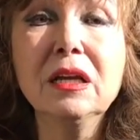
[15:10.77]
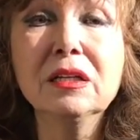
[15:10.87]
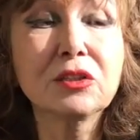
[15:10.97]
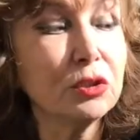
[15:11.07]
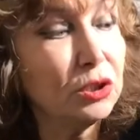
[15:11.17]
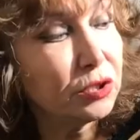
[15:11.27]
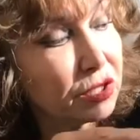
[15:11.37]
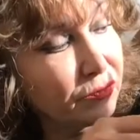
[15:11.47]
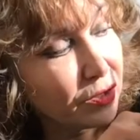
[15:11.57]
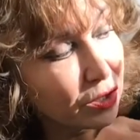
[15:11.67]
So you
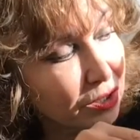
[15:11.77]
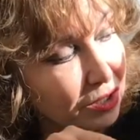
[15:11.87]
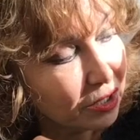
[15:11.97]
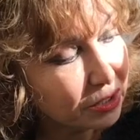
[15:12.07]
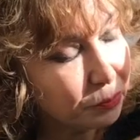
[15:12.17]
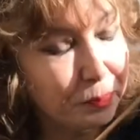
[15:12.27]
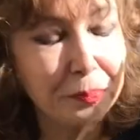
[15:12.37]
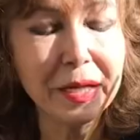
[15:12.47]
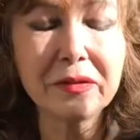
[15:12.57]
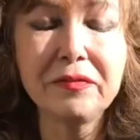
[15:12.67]
see, we are not
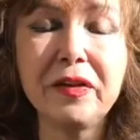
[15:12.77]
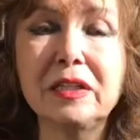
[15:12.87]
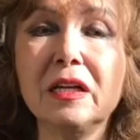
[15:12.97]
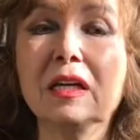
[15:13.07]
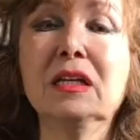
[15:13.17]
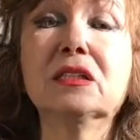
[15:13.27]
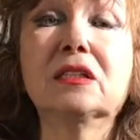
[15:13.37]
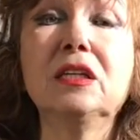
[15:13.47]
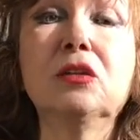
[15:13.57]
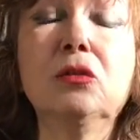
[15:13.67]
perfect
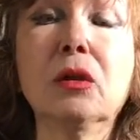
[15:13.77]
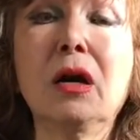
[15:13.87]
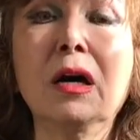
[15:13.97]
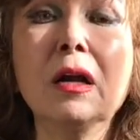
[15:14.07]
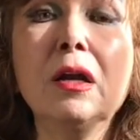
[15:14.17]
circular.